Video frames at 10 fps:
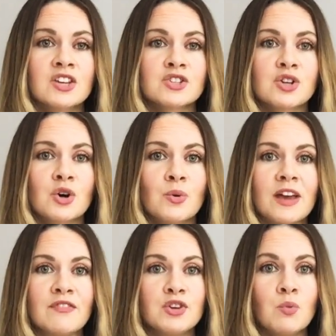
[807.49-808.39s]
So
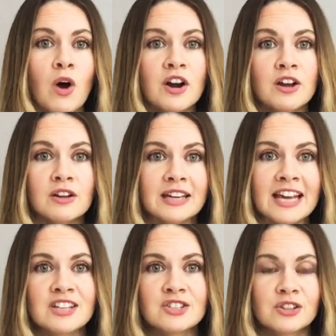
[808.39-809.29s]
if you want to
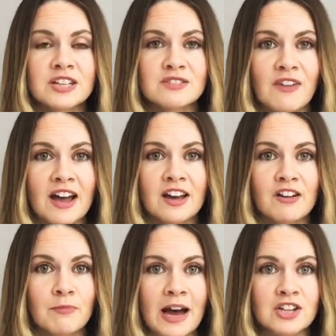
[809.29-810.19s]
kindle this fire
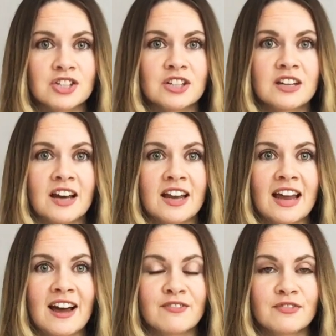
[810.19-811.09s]
of passion and
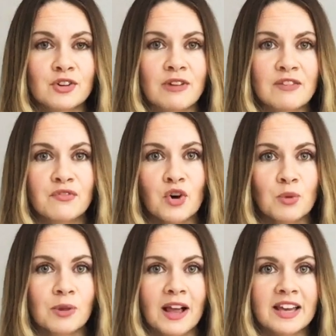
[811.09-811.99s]
have great
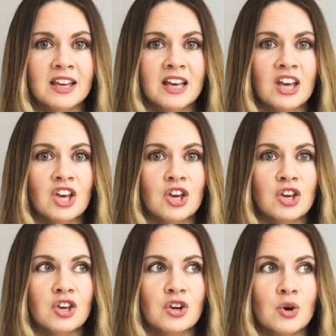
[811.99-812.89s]
foreplay,
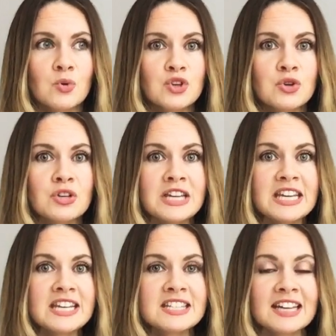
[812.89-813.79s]
you
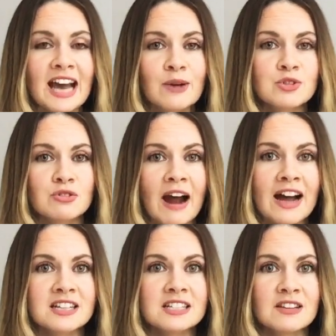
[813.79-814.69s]
need to
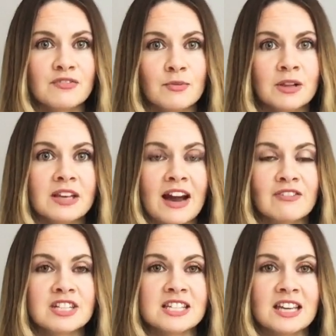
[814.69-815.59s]
counteract the
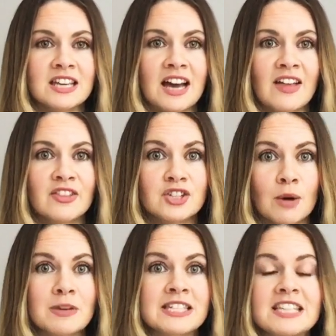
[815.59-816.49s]
familiarity and the
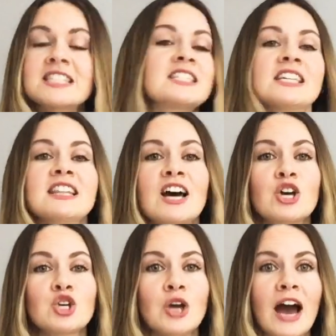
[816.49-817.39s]
domesticity
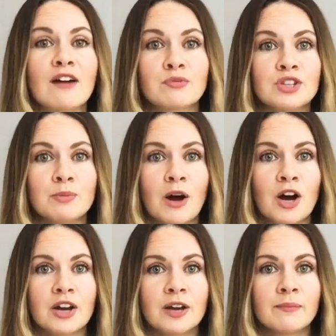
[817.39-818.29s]
that you have with your
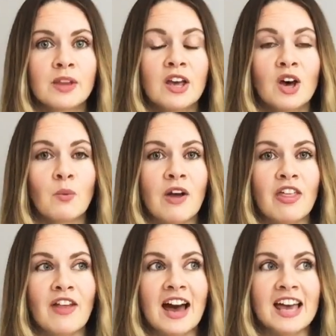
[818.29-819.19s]
partner,
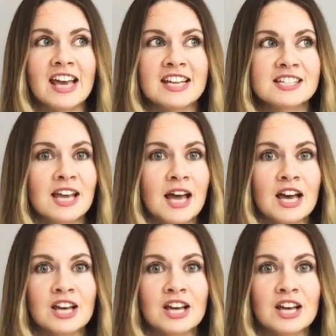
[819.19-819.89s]
whether that is